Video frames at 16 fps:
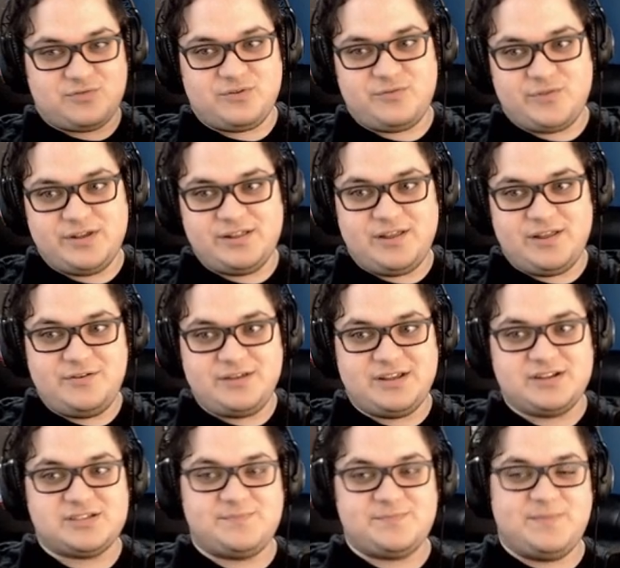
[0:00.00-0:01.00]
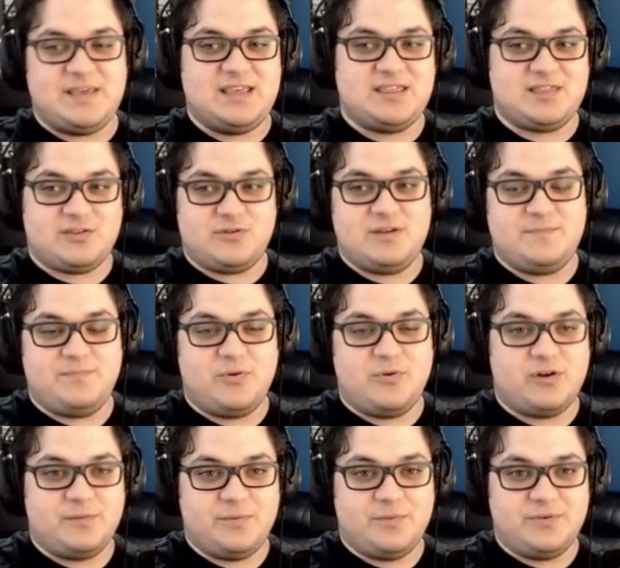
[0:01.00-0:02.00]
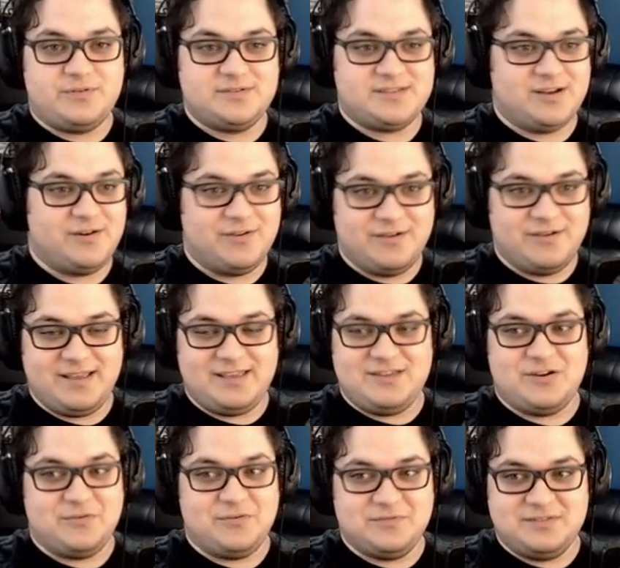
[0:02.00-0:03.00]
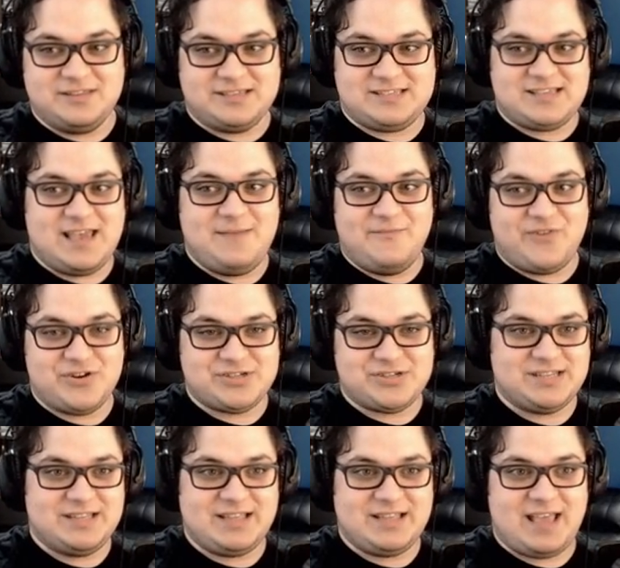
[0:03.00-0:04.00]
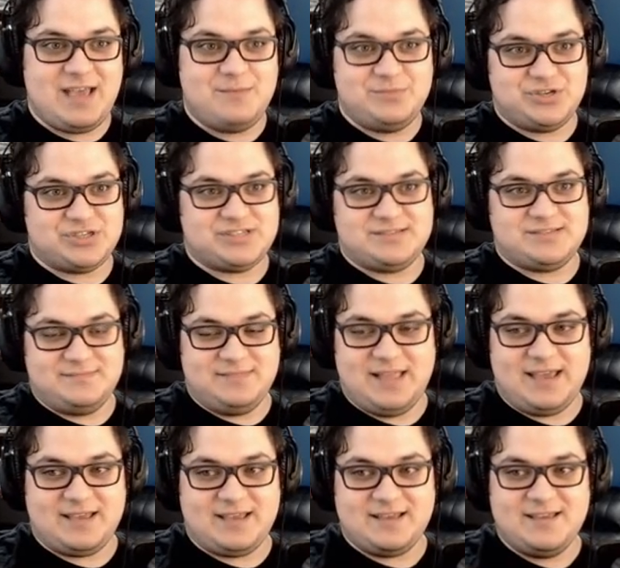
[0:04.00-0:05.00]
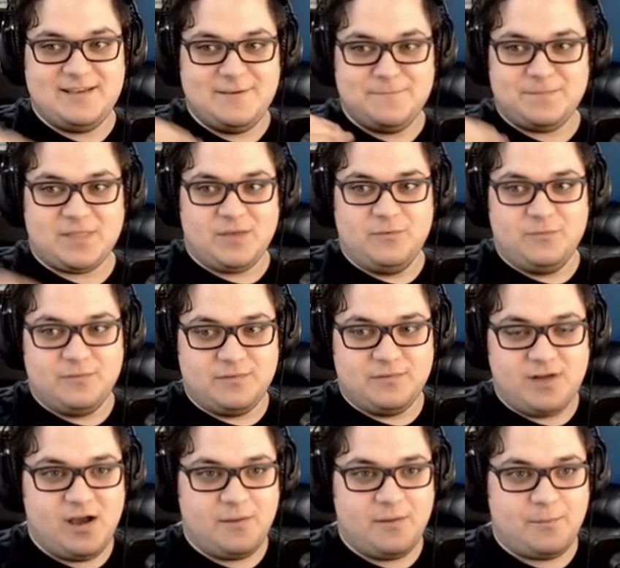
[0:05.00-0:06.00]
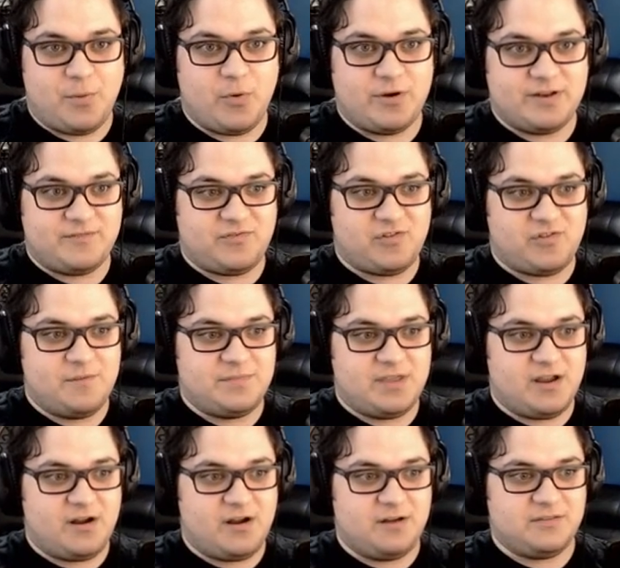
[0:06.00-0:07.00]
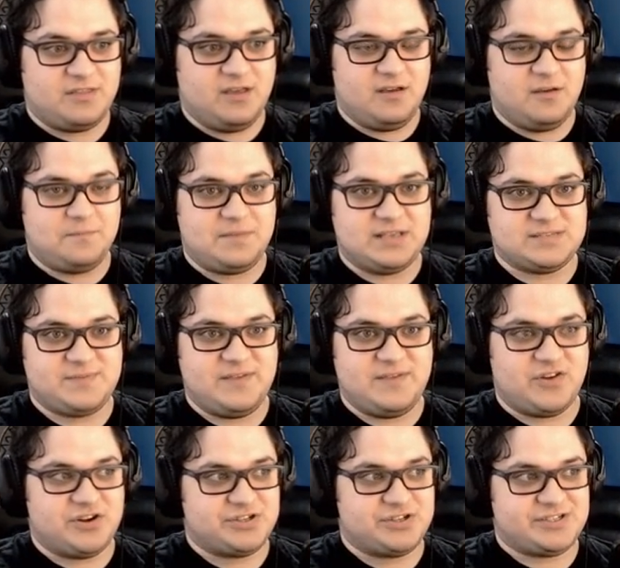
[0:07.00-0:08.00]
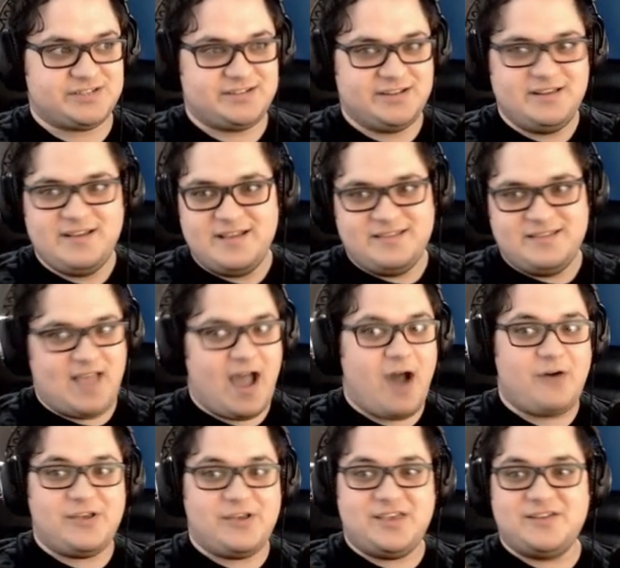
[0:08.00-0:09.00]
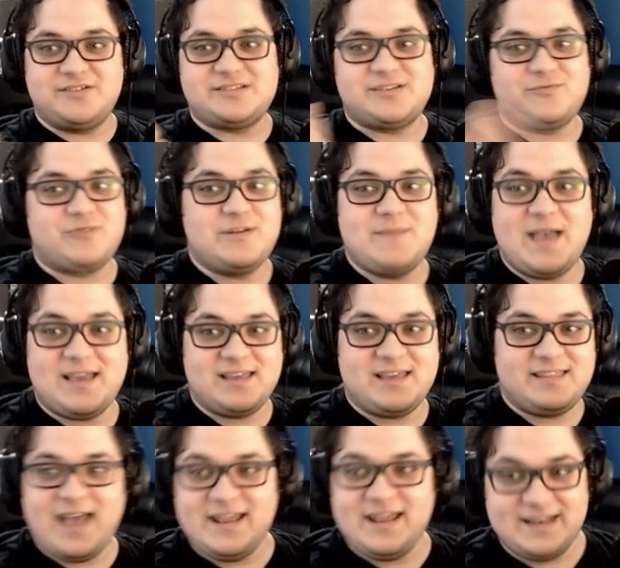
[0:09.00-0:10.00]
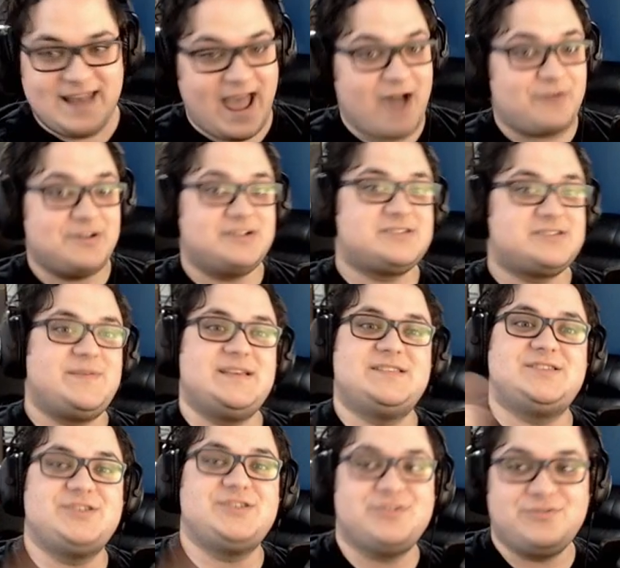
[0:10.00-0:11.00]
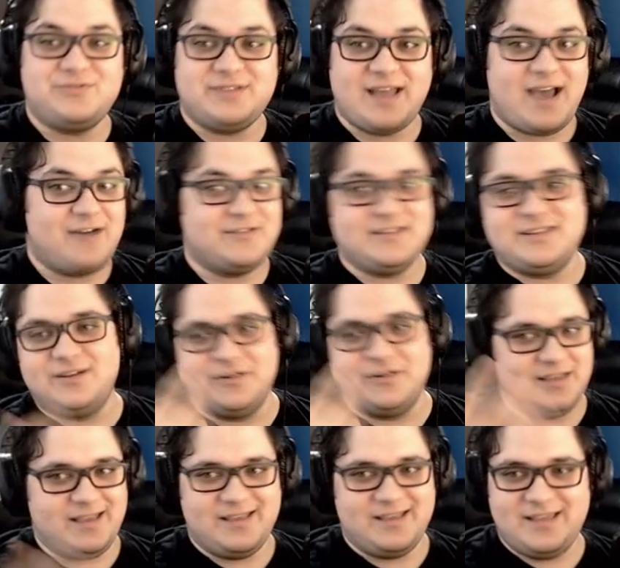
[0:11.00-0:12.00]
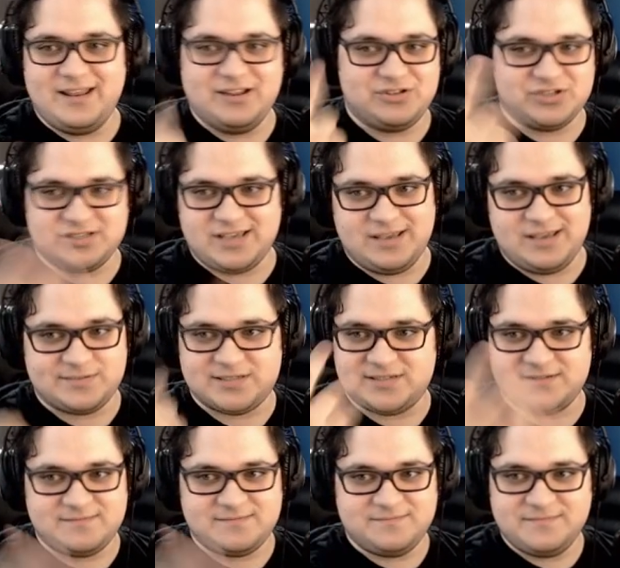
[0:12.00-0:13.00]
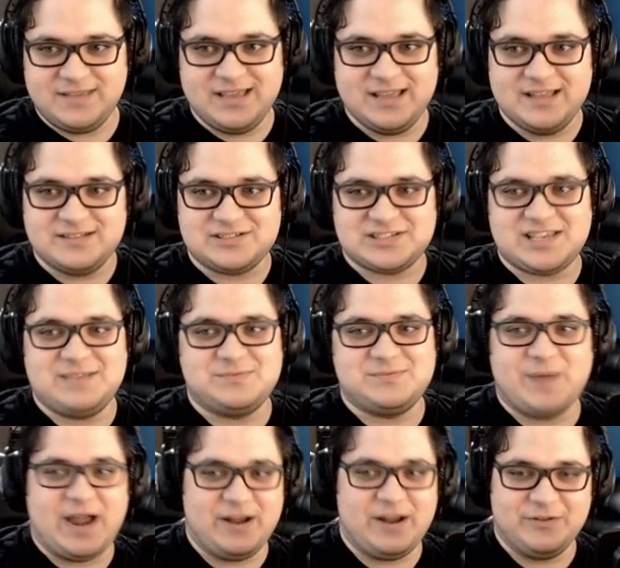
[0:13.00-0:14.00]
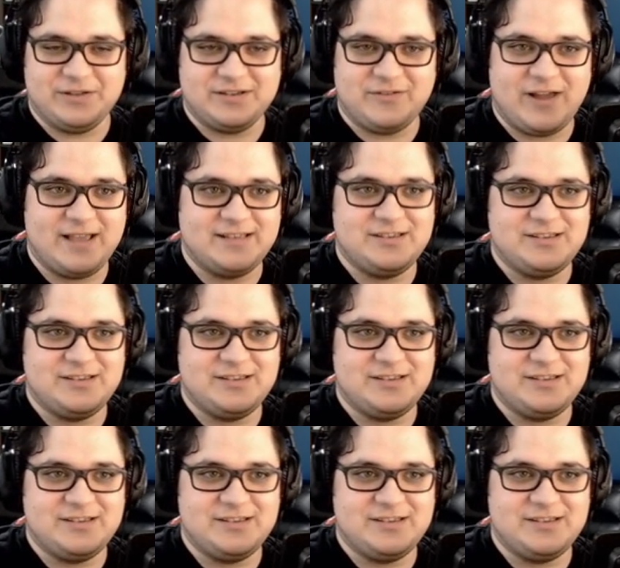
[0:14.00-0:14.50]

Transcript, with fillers: Reload. Here's P three Portable. So you know the same version of the game, just like uh, ported from their the P S P version. Now here's a remake of that. Now here's P two. Now you know, it, and it just keeps. It just keeps yeah. spiraling, right?